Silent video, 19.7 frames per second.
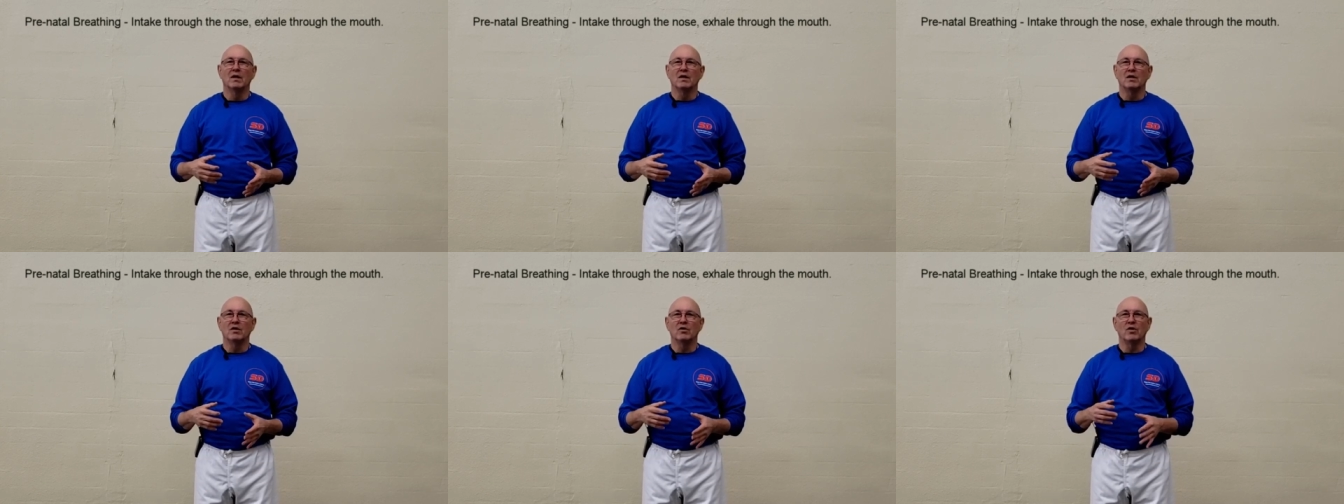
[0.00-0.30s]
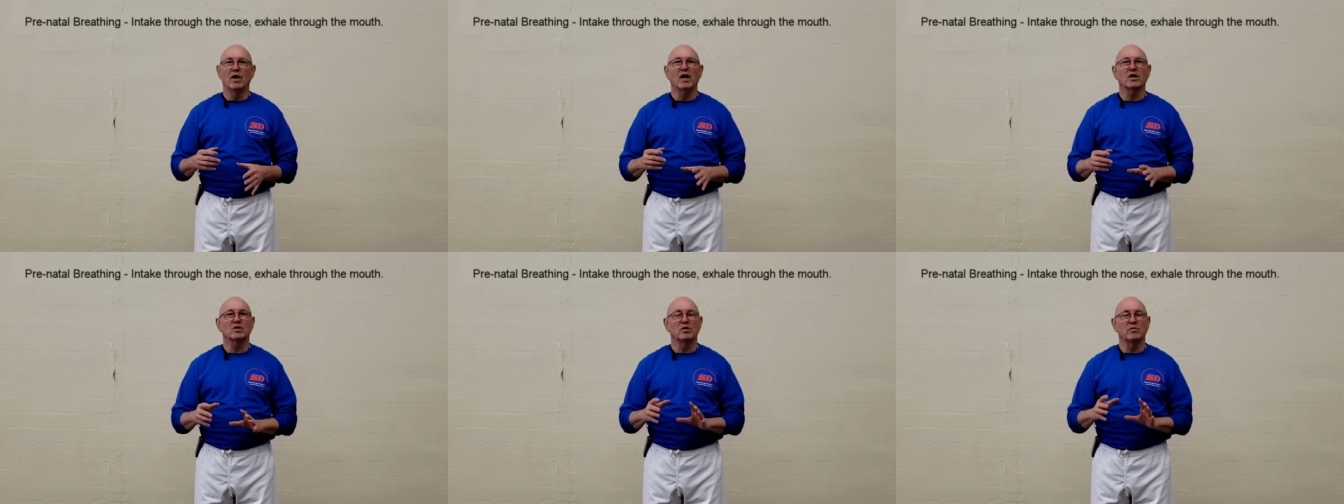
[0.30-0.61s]
You'd
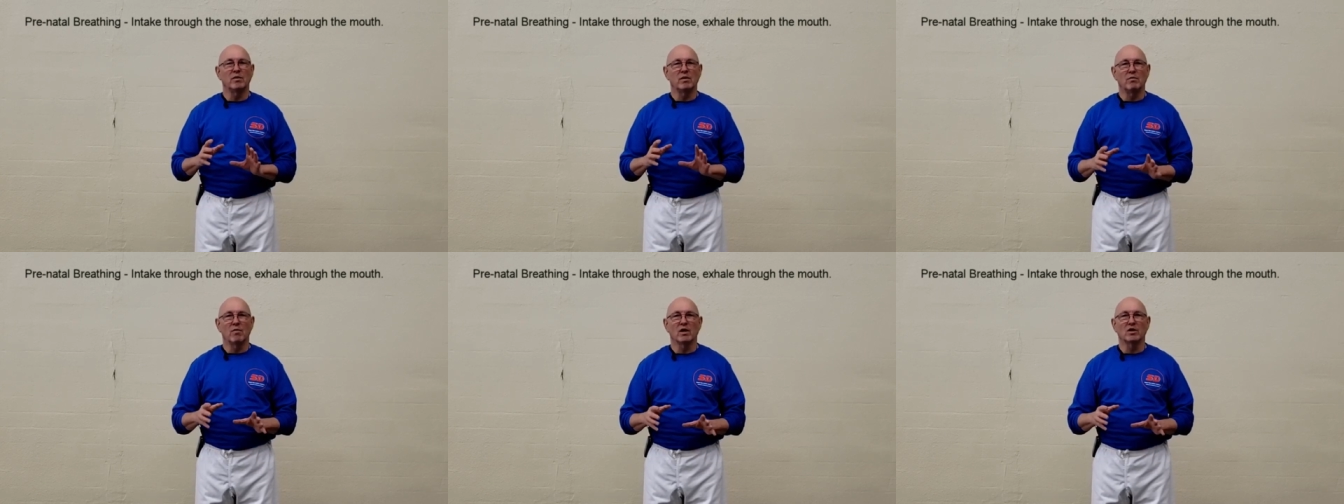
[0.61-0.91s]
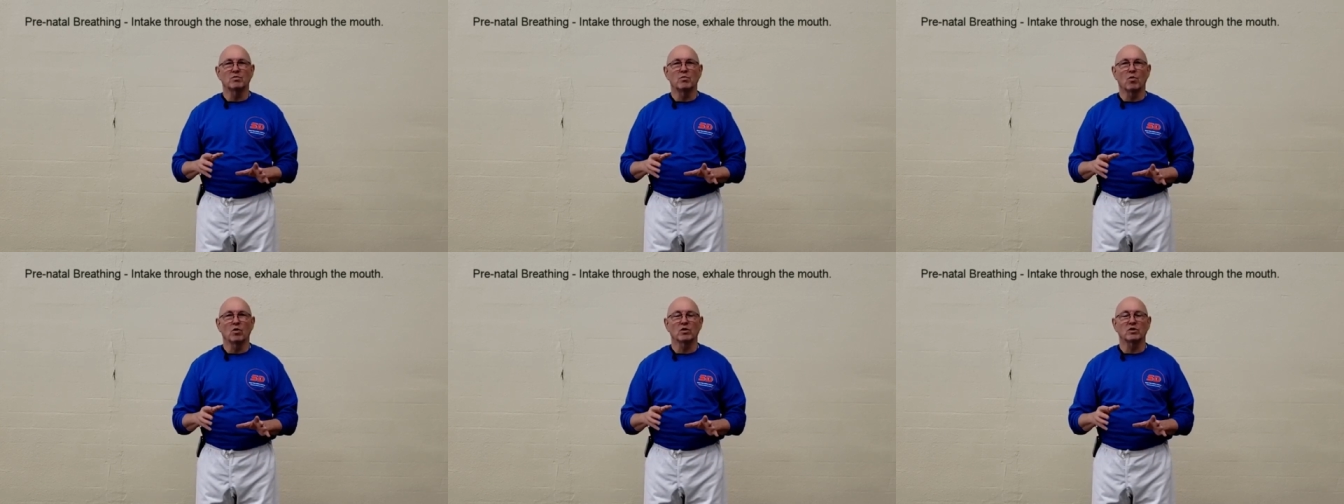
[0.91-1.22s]
actually be much
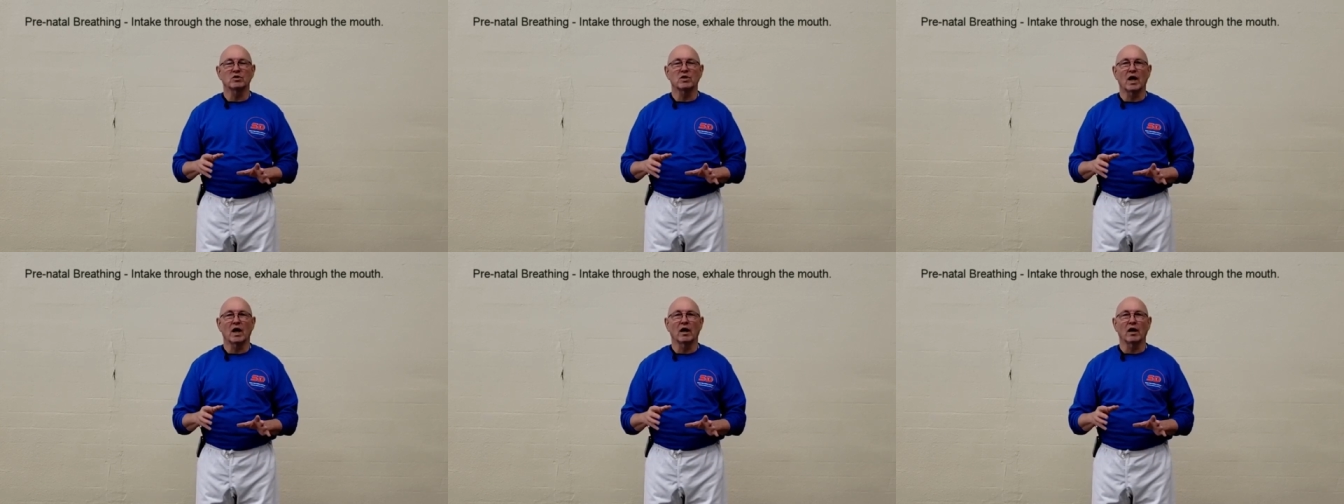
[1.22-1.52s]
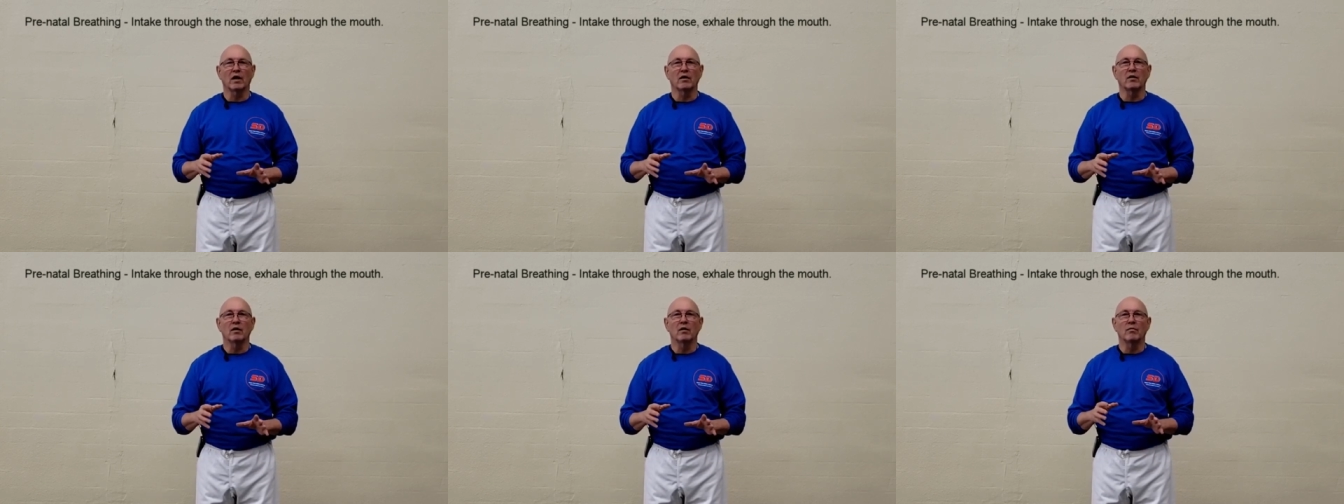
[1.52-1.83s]
more
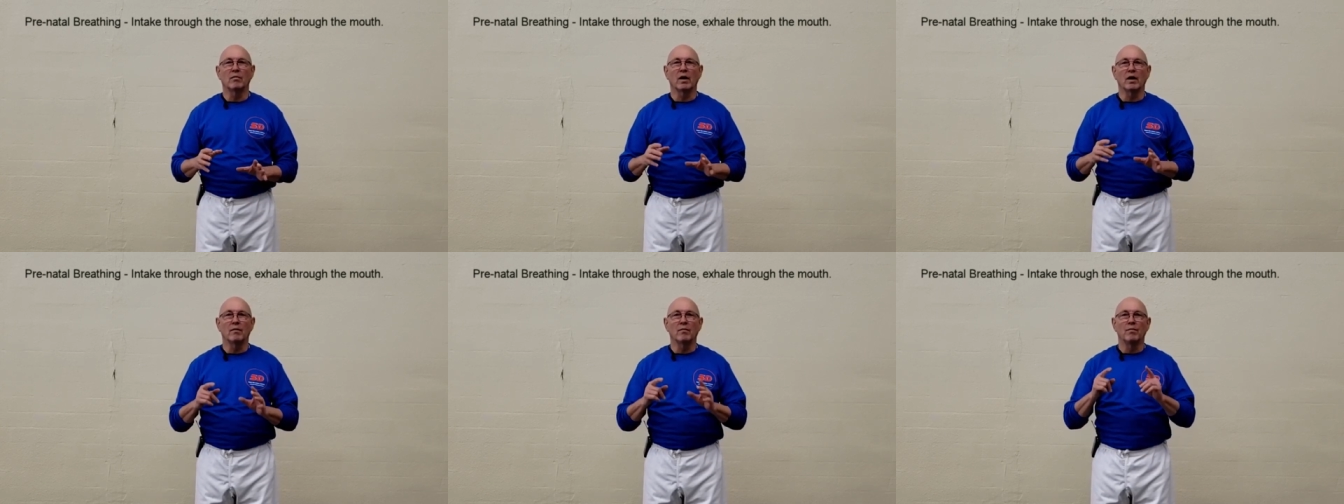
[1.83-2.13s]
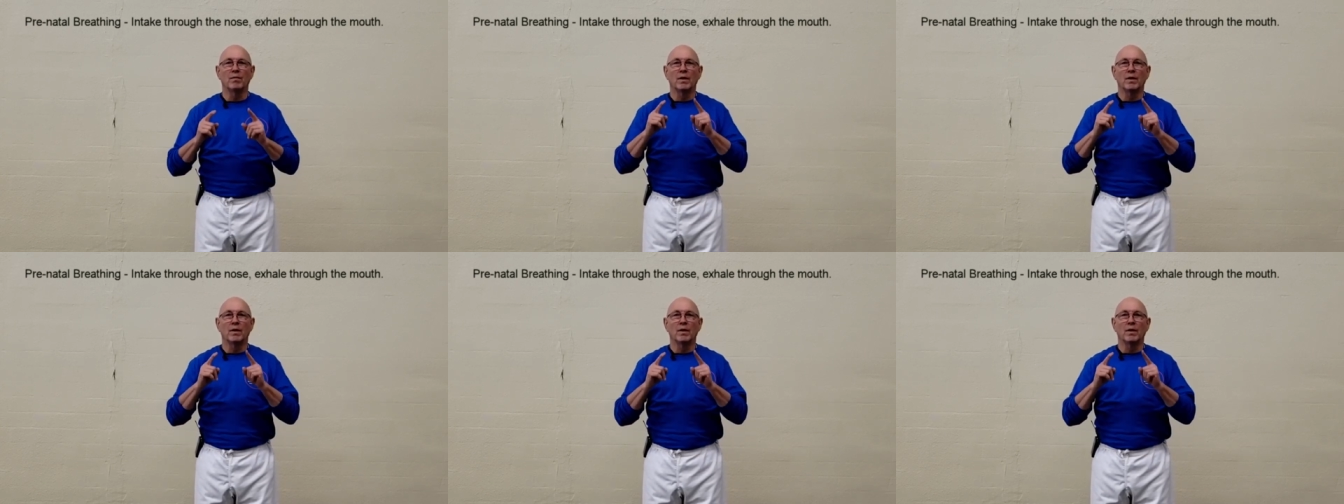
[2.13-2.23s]
silent, but